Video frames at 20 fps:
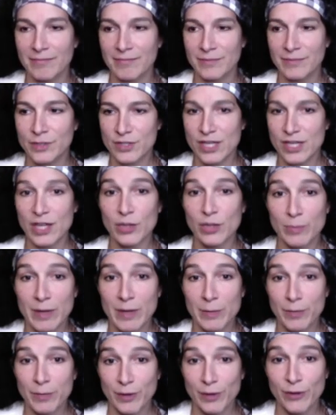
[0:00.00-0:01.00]
there's other
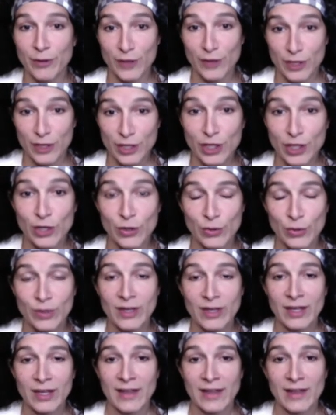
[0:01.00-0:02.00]
people other than you
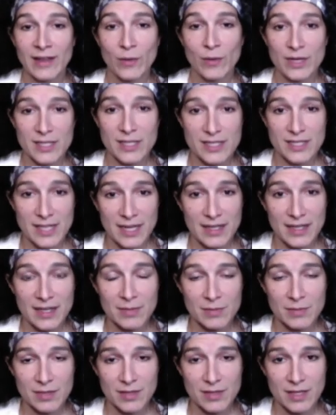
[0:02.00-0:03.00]
that want to stand
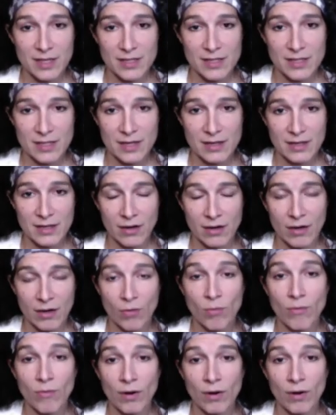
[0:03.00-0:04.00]
up to things that are
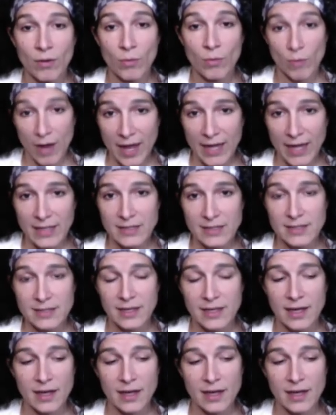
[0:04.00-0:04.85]
right.